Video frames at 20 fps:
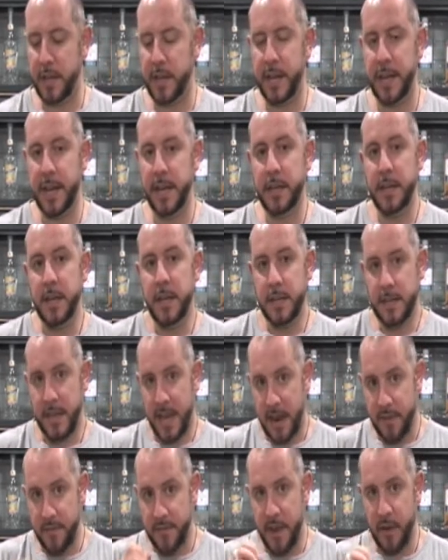need to
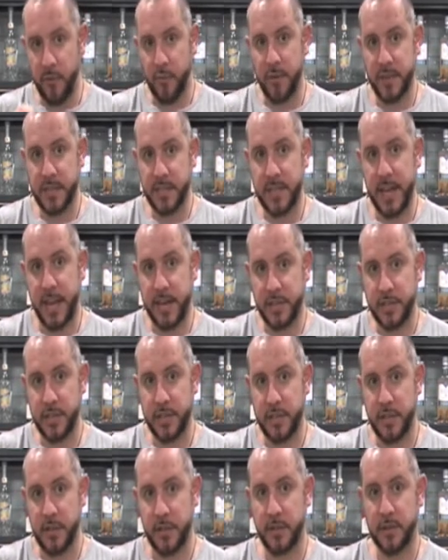have that wrist action that I